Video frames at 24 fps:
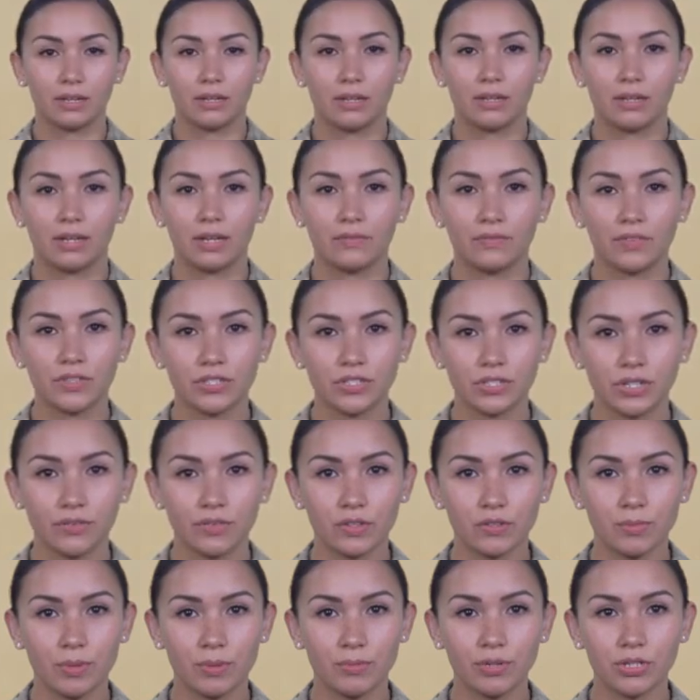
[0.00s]
If the
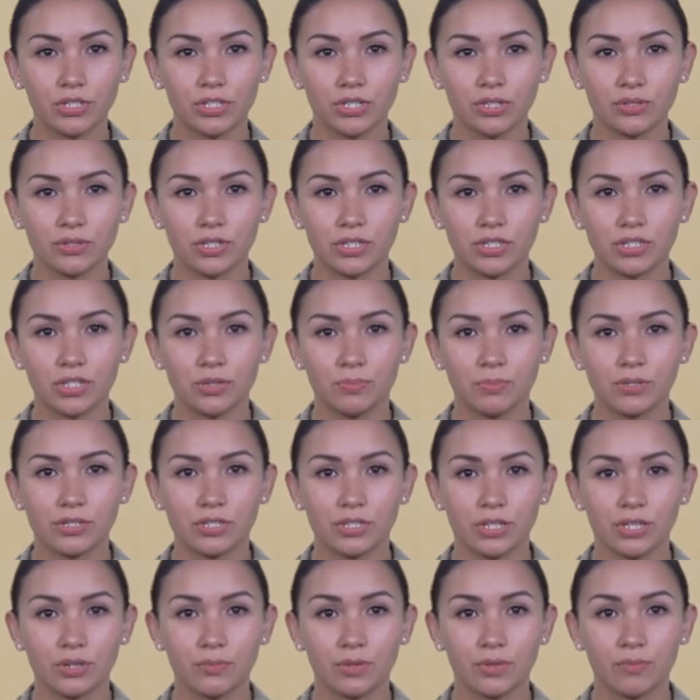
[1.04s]
service member chooses to
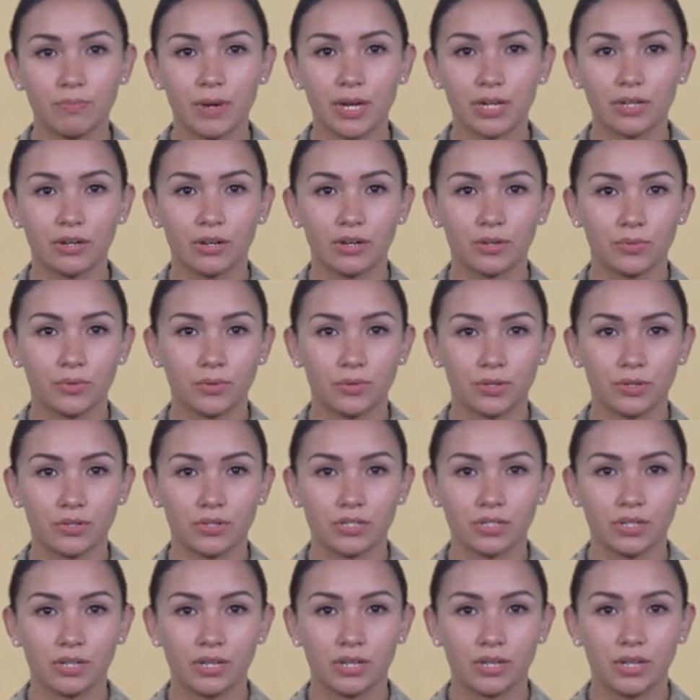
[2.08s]
proceed with MEDCON
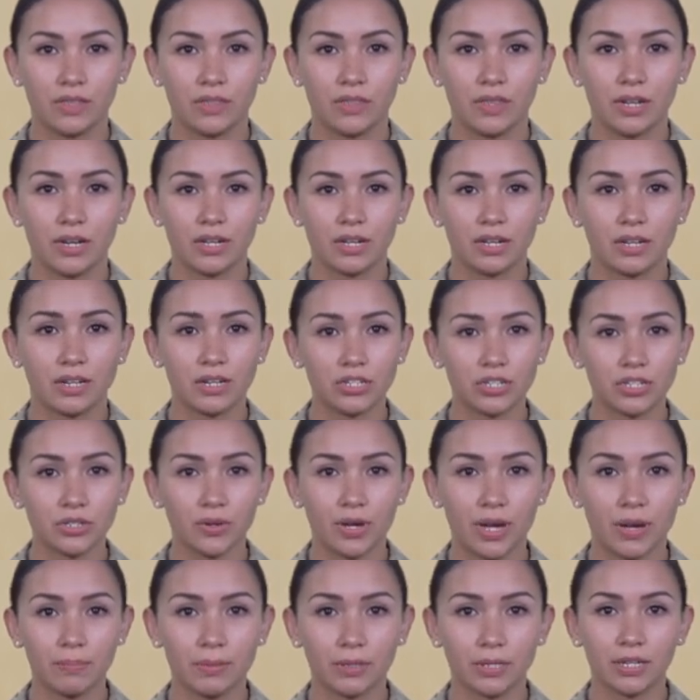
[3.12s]
orders, then an initial
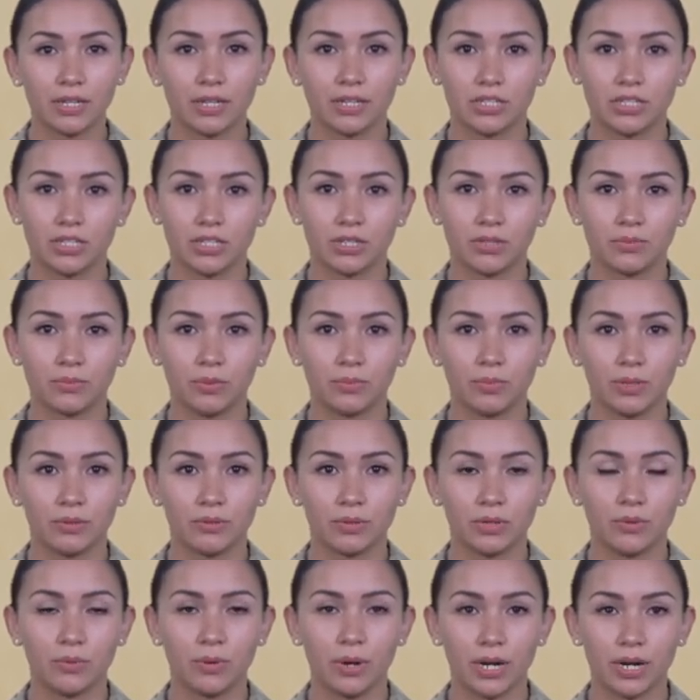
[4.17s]
application will be
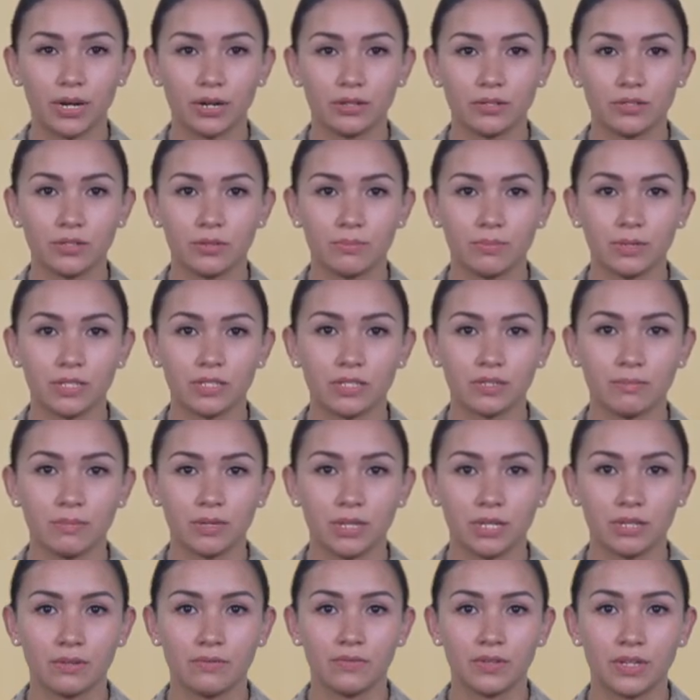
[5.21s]
required to be
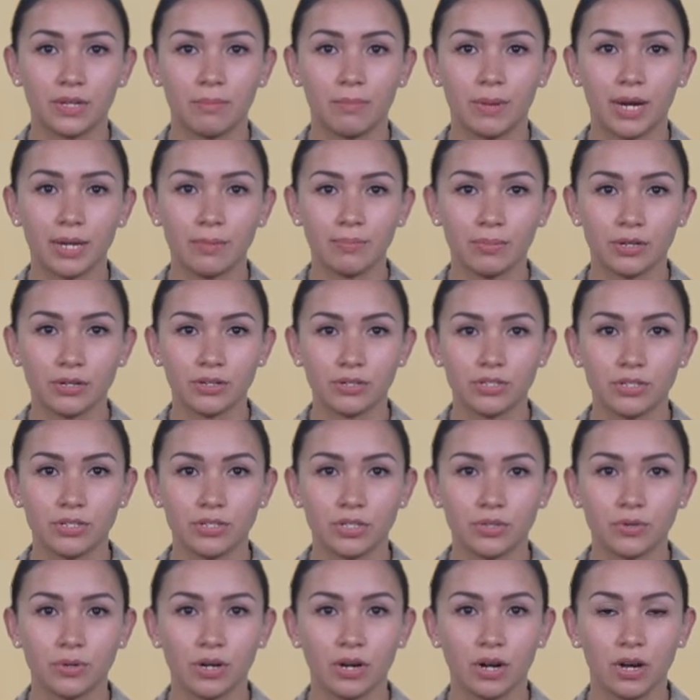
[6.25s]
submitted via myPers
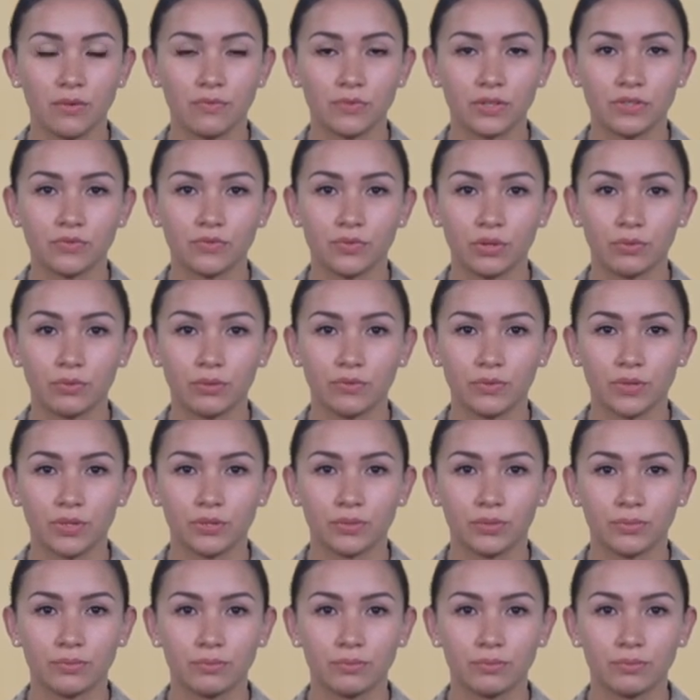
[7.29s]
to our office for review.